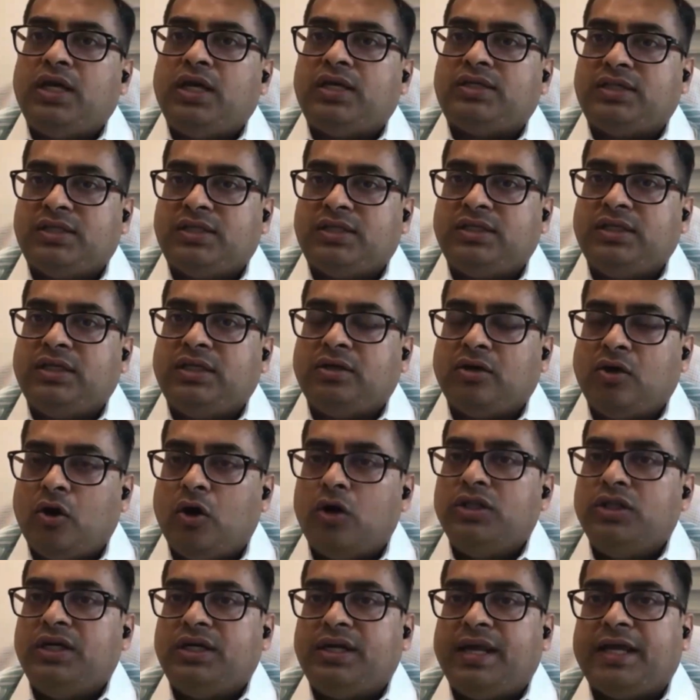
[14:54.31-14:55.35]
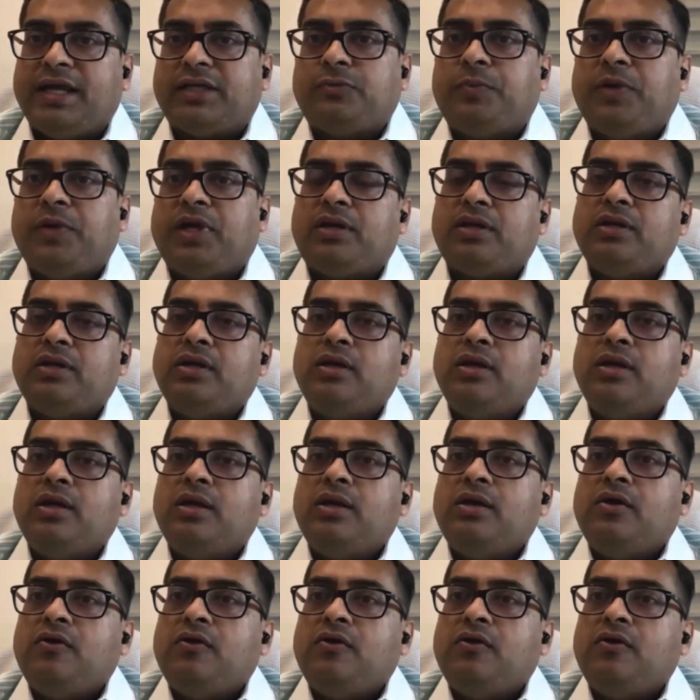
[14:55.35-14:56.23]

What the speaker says: to the assessee or the taxpayer.